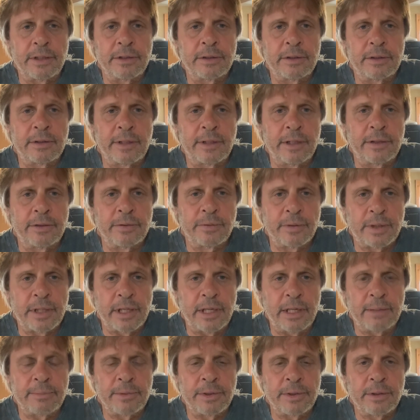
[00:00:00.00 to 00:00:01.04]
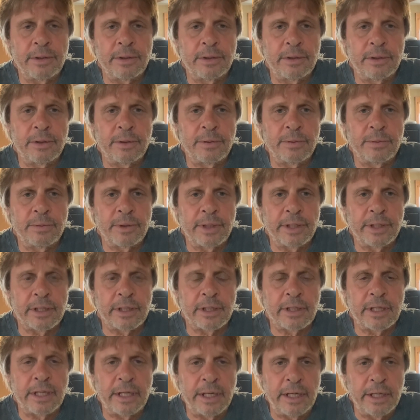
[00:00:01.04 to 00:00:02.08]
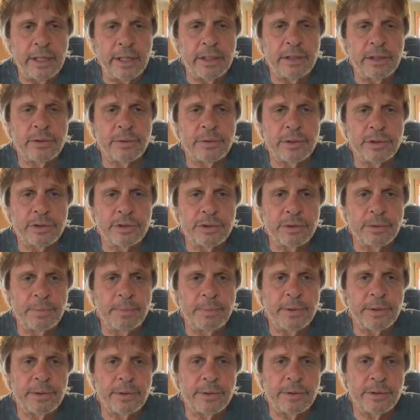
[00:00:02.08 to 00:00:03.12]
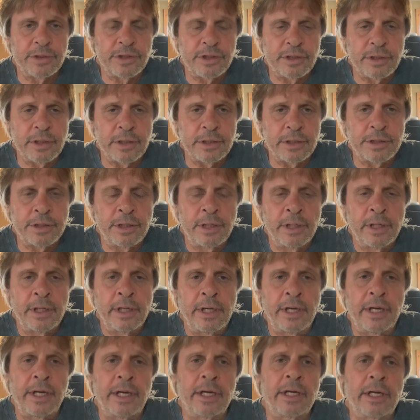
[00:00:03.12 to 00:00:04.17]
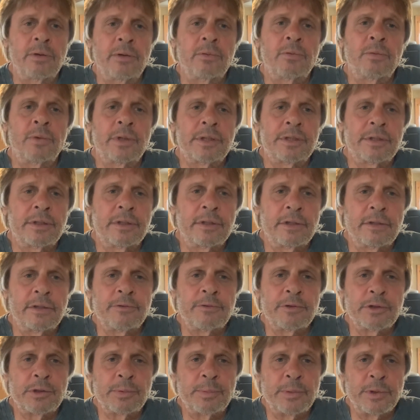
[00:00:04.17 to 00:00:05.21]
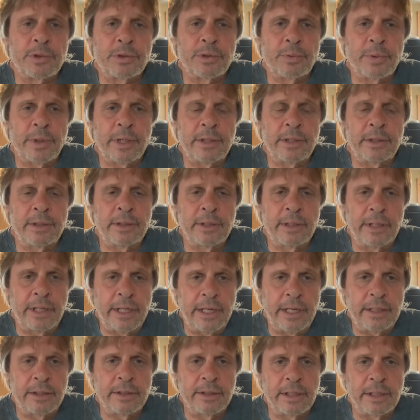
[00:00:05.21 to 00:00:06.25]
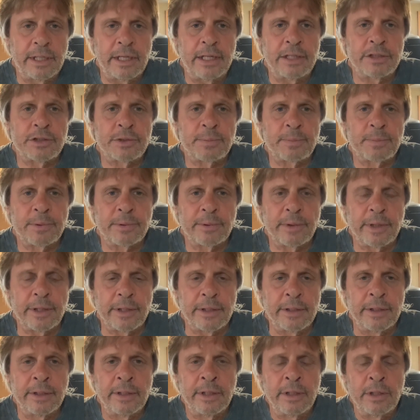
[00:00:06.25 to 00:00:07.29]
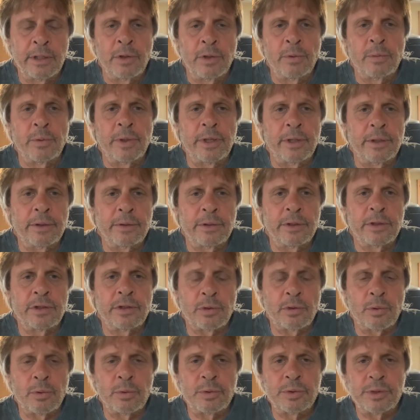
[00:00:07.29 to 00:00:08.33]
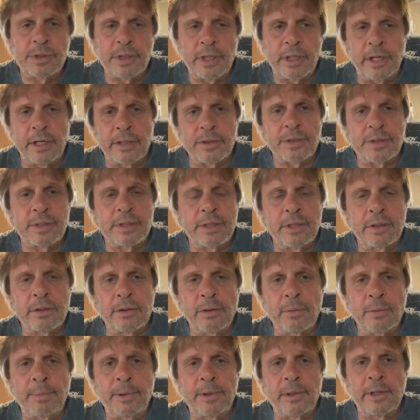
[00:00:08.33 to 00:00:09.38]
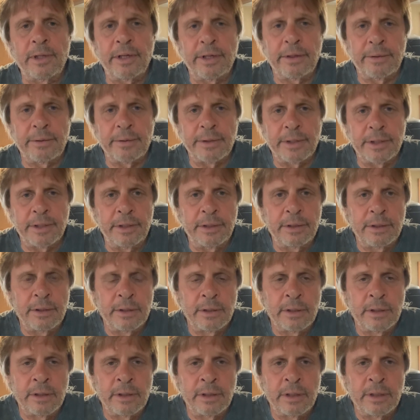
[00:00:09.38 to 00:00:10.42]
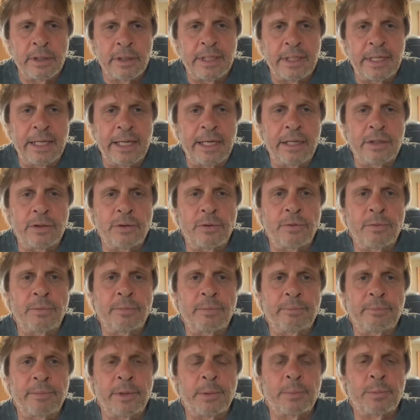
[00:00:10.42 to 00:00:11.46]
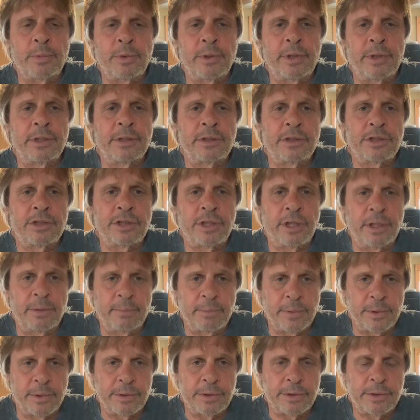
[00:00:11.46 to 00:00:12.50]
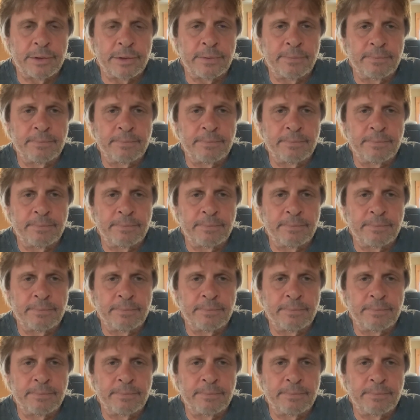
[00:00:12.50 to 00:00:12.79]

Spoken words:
that you commonly know, like a Kagan or a Jupiter or such, and what's the difference between that and Aspirate? Well, those are single polarity nano membrane chambers.